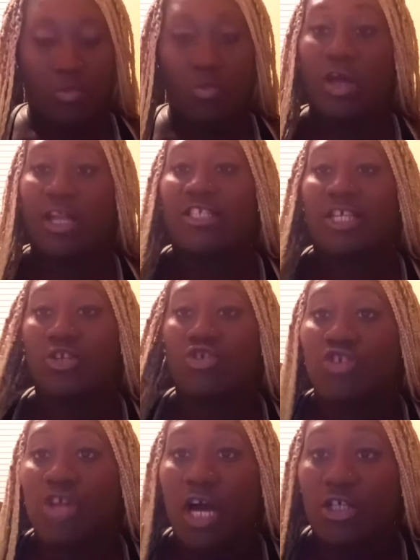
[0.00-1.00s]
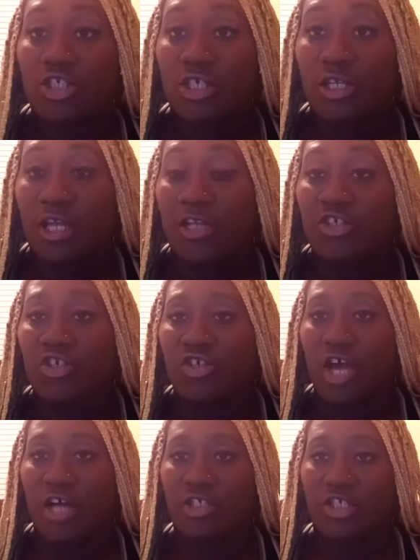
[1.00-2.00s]
What is introduction?
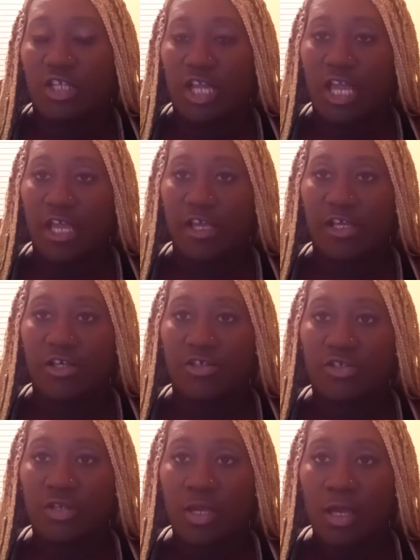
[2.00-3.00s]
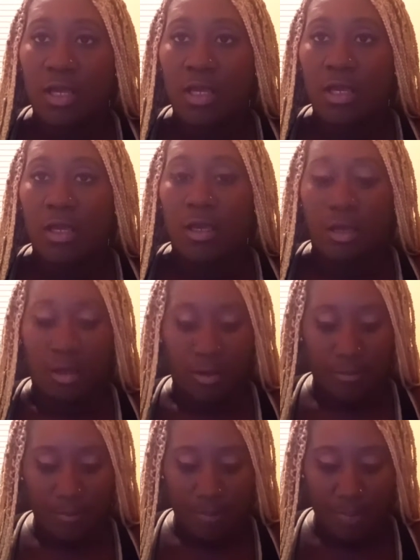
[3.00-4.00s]
Introduction is
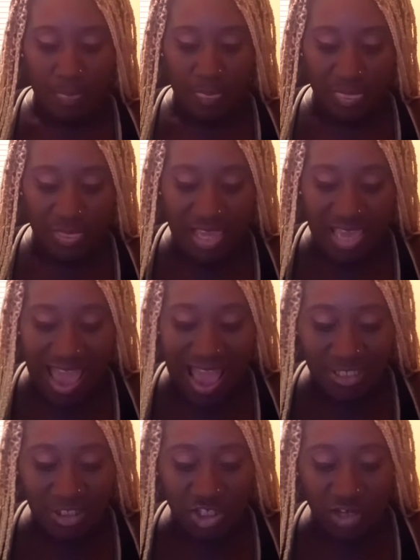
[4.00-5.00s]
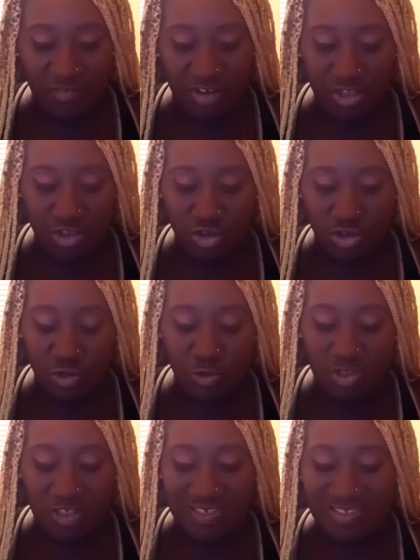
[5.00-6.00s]
the action of
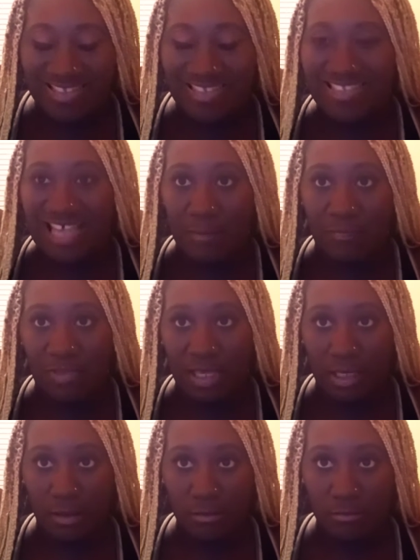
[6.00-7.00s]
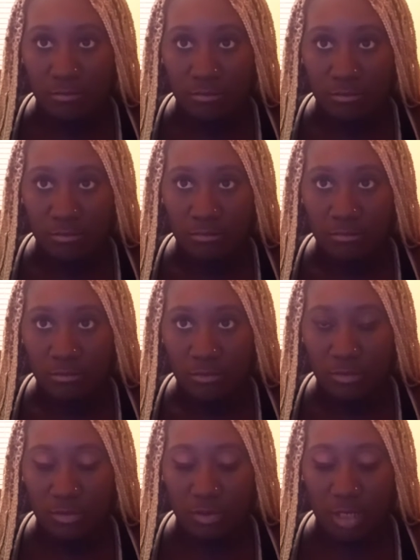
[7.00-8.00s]
introducing something,
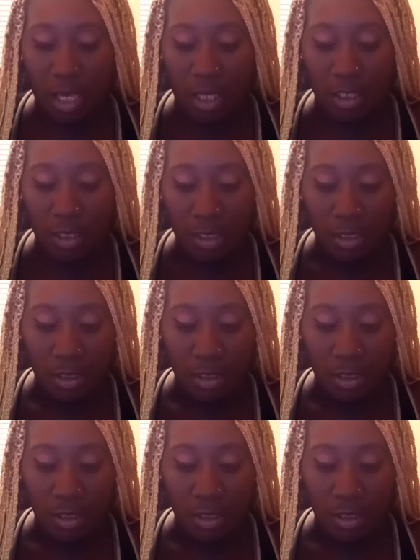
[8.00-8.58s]
okay?